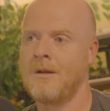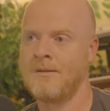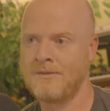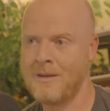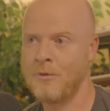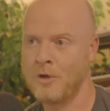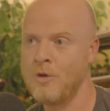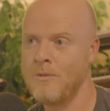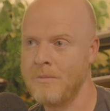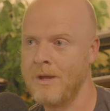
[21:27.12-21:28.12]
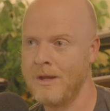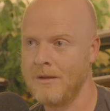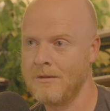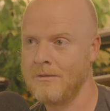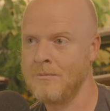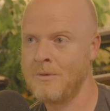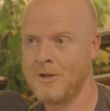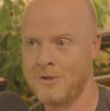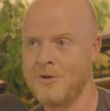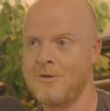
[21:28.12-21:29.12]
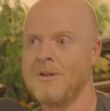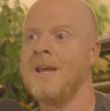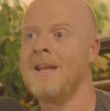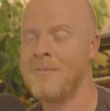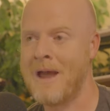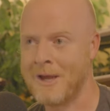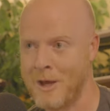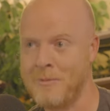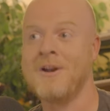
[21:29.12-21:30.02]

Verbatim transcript: a stable human being, because you're getting back up,